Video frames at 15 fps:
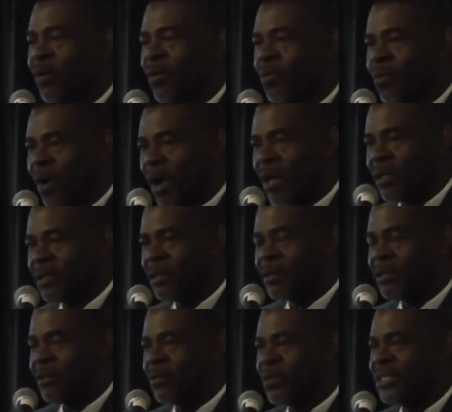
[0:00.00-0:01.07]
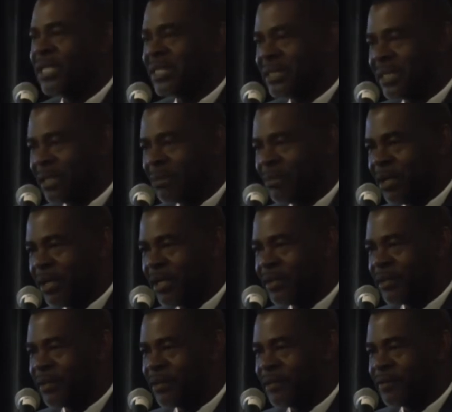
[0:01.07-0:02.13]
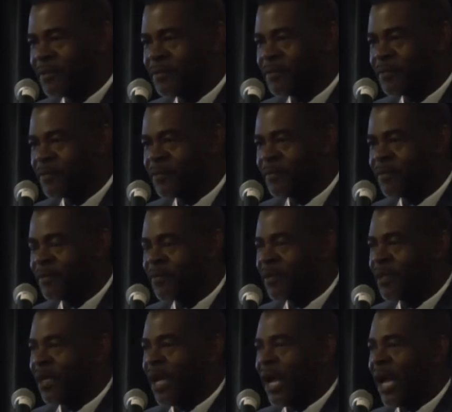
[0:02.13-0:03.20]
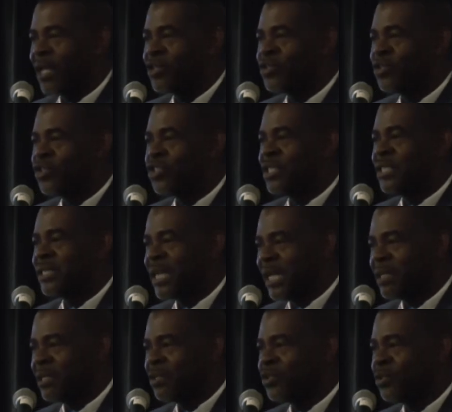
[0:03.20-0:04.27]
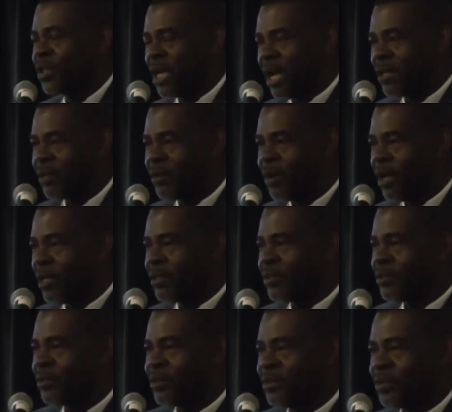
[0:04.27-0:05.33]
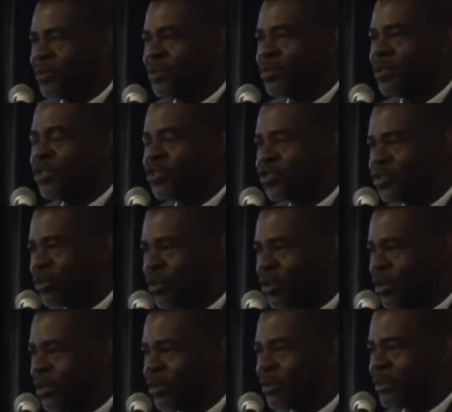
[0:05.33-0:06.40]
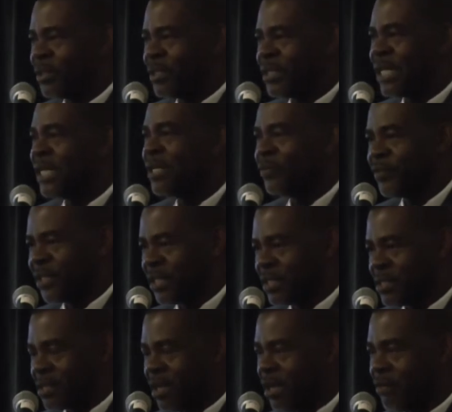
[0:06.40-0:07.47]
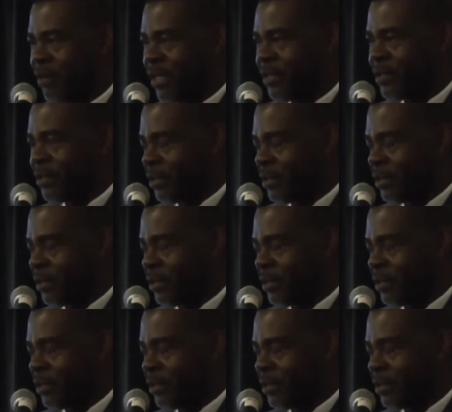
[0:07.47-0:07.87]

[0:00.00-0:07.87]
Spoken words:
One was a stillbirth, and so she's tending to the other one to ensure that everything is all right.